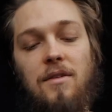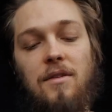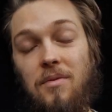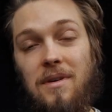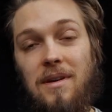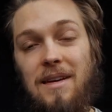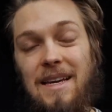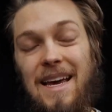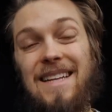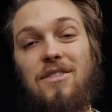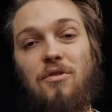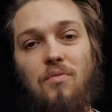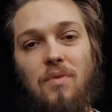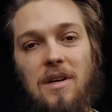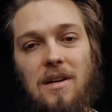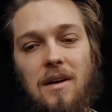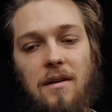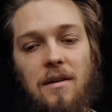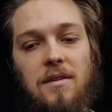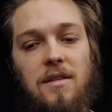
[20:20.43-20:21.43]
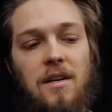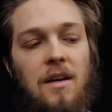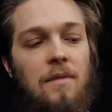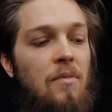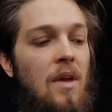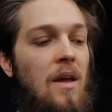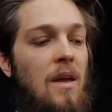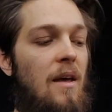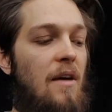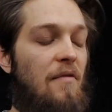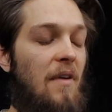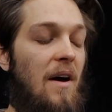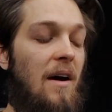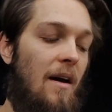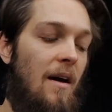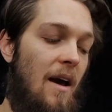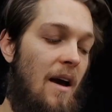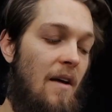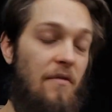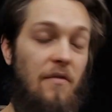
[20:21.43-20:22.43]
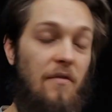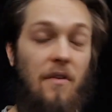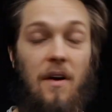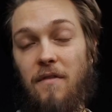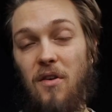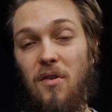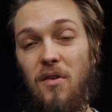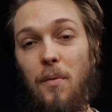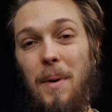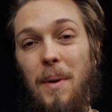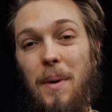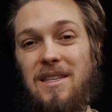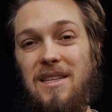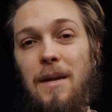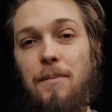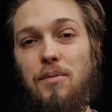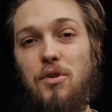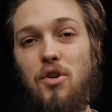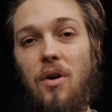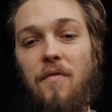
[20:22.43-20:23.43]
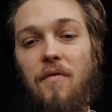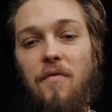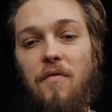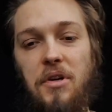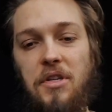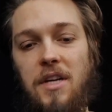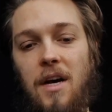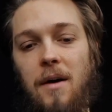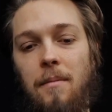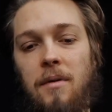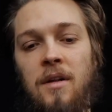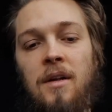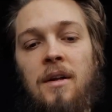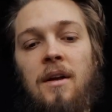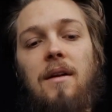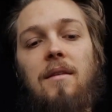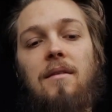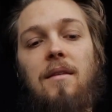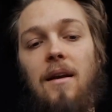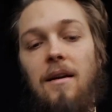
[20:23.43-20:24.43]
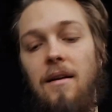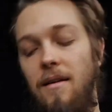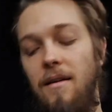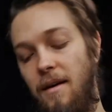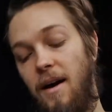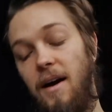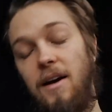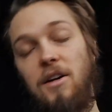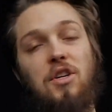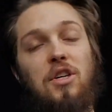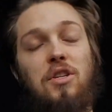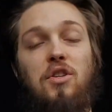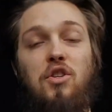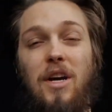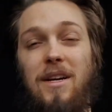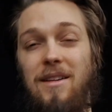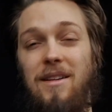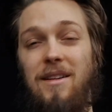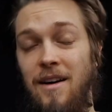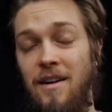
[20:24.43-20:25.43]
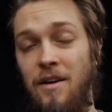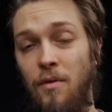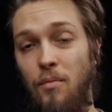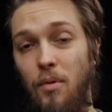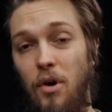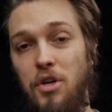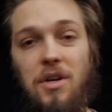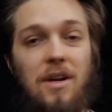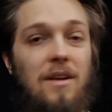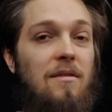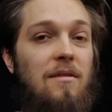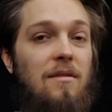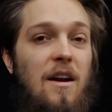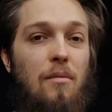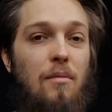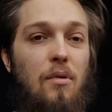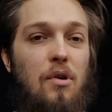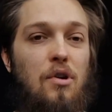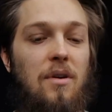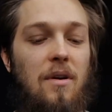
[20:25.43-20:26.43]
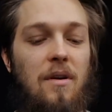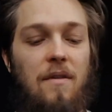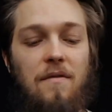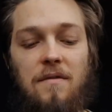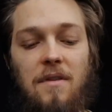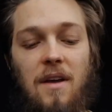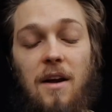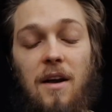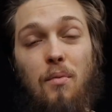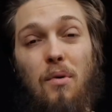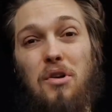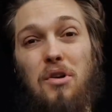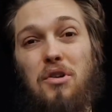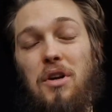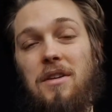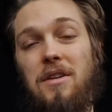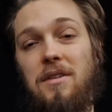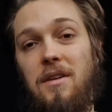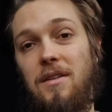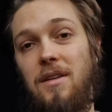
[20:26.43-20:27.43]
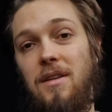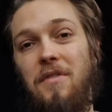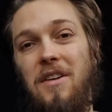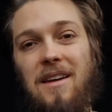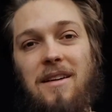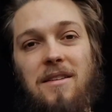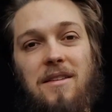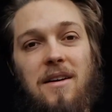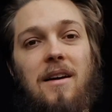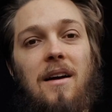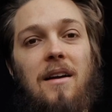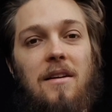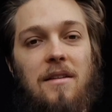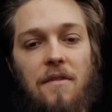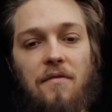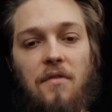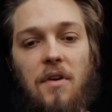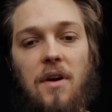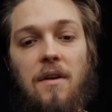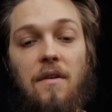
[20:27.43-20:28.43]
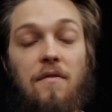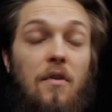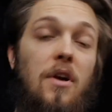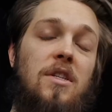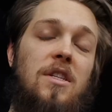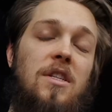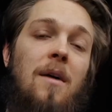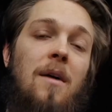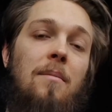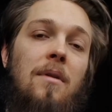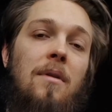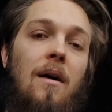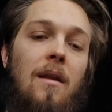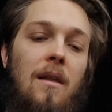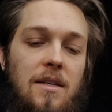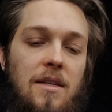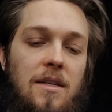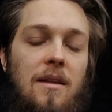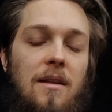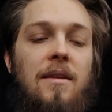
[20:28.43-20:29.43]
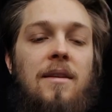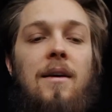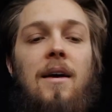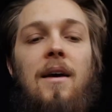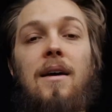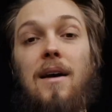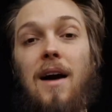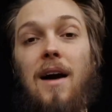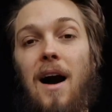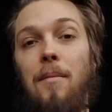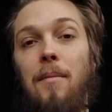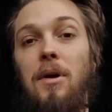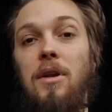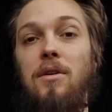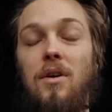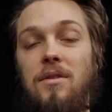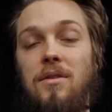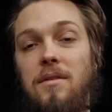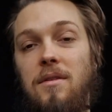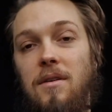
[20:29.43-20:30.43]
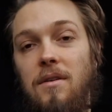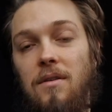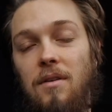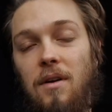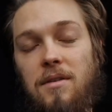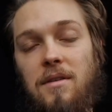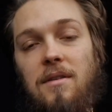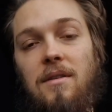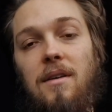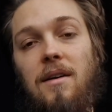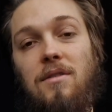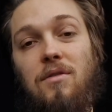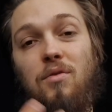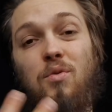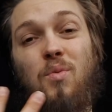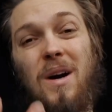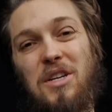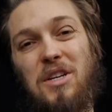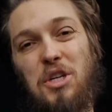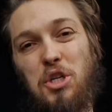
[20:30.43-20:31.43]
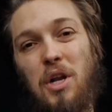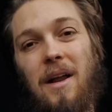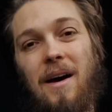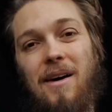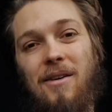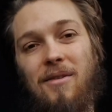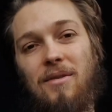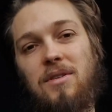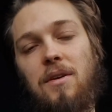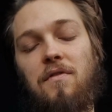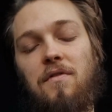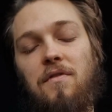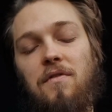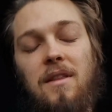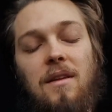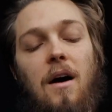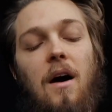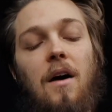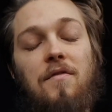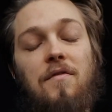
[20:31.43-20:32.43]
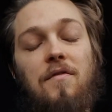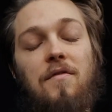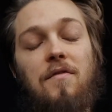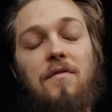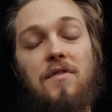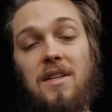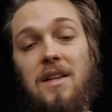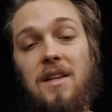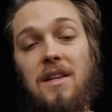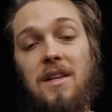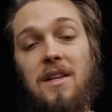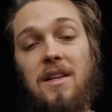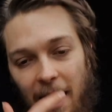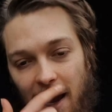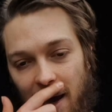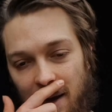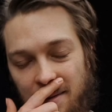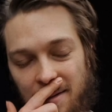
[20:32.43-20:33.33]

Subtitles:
get redundancy. If I have a very bad sleep score, for example, then I just check the other watch, and the other watch, if the other watch says something entirely different, for example, last night Garmin got not the 2 additional hours of sleep I had